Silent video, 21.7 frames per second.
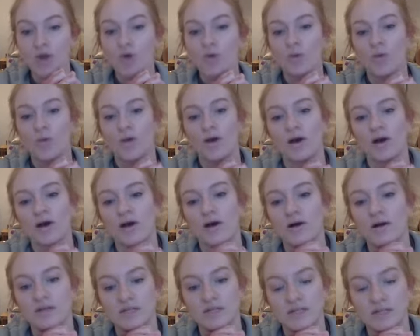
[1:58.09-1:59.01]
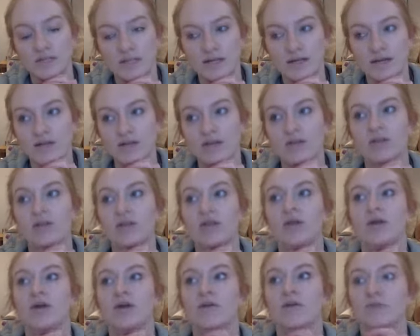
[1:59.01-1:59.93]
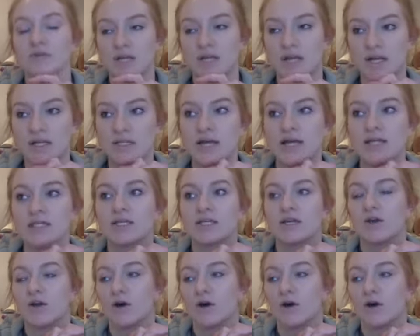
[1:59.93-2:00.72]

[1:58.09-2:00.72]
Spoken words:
We are still facilitating